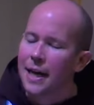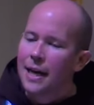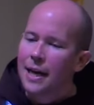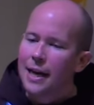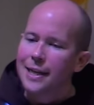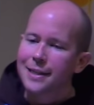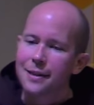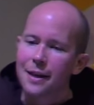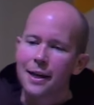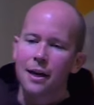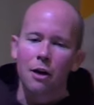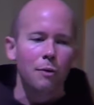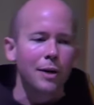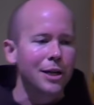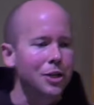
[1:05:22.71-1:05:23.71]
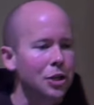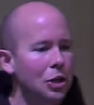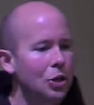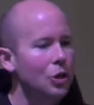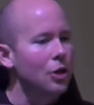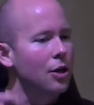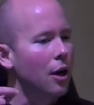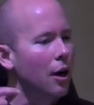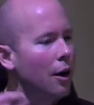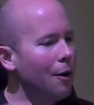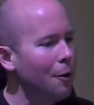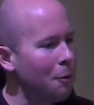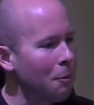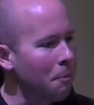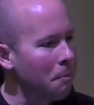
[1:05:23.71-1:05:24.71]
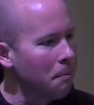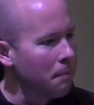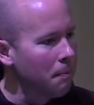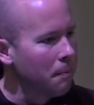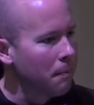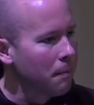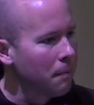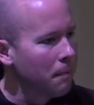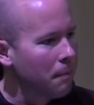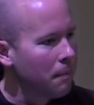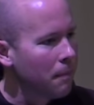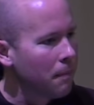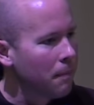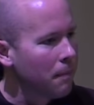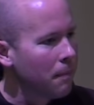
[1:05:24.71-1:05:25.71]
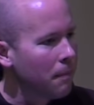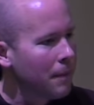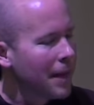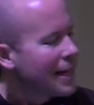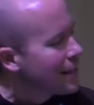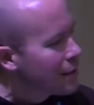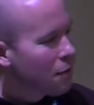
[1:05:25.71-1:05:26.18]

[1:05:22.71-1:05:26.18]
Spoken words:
it's like a return home. That's so